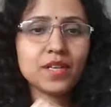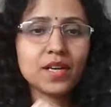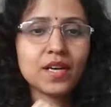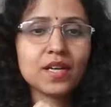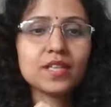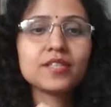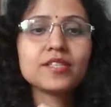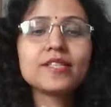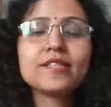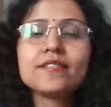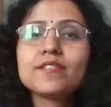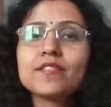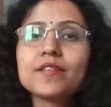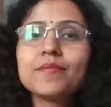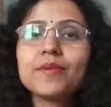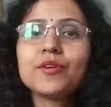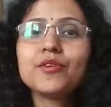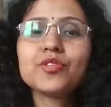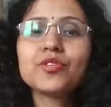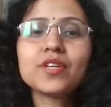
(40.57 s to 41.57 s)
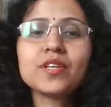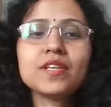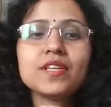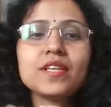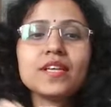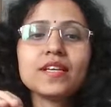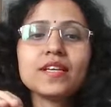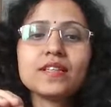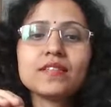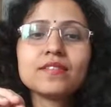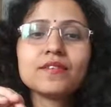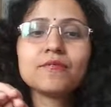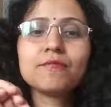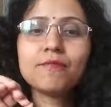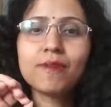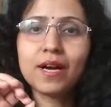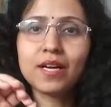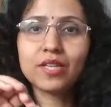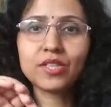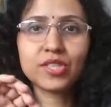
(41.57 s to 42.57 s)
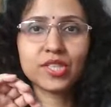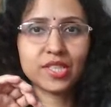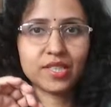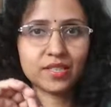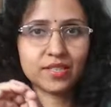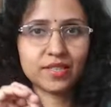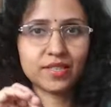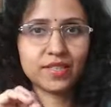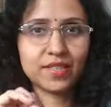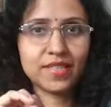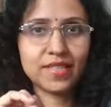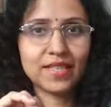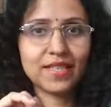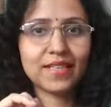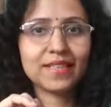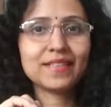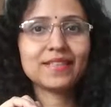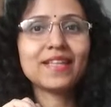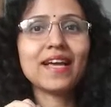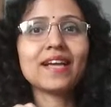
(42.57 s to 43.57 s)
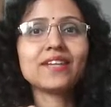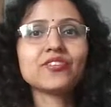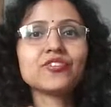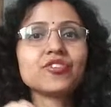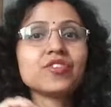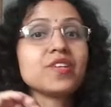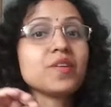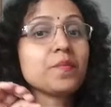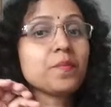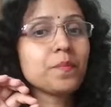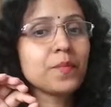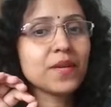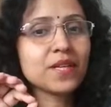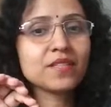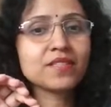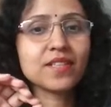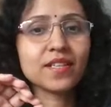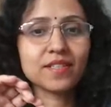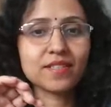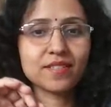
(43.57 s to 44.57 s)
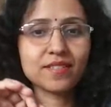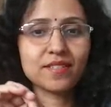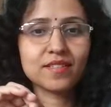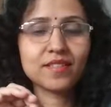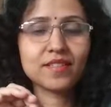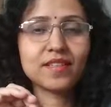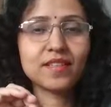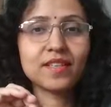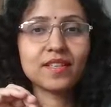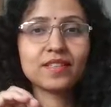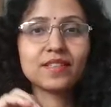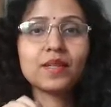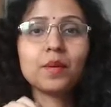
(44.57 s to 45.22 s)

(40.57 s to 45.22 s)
a distribution is a function that represents the